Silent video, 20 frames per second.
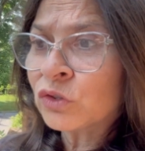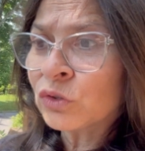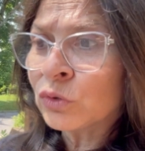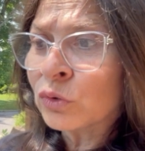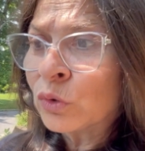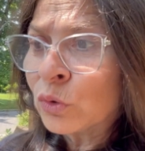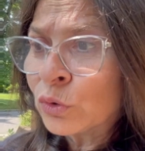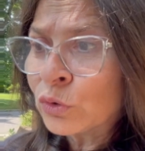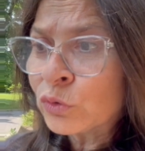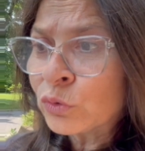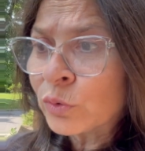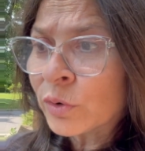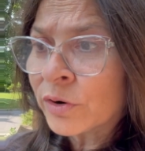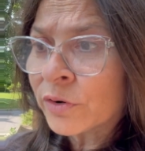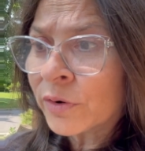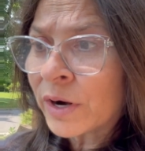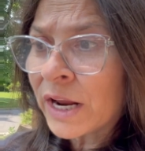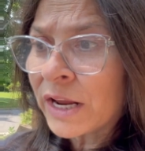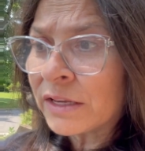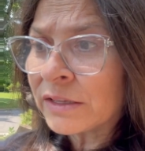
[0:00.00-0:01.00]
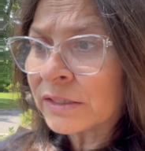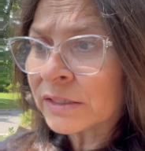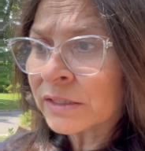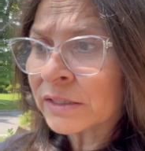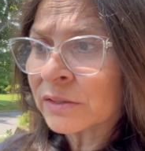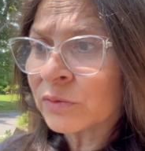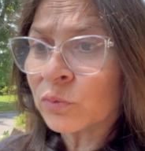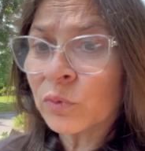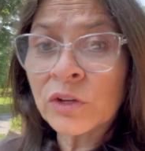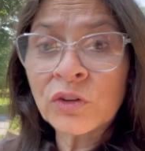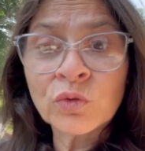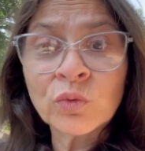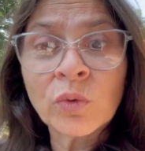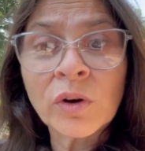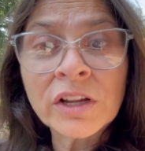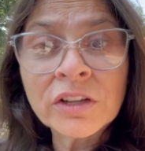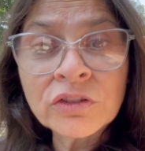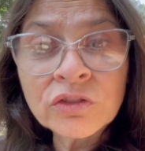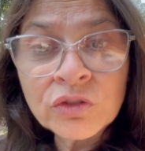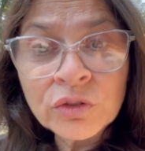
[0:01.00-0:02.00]
to go to a race, which
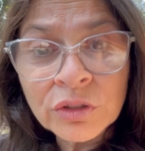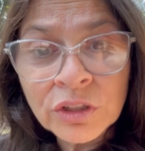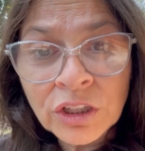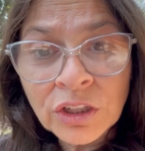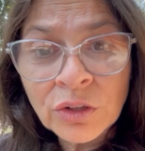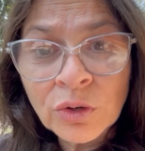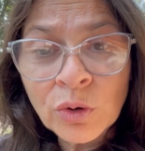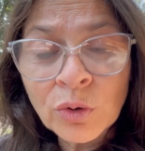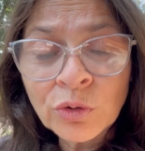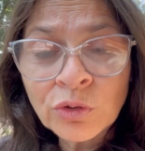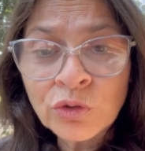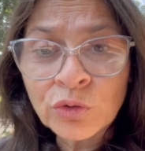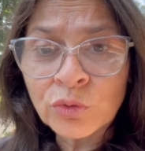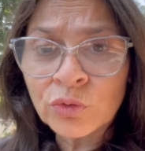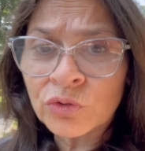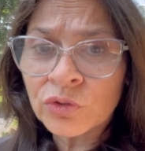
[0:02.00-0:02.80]
one should he go to?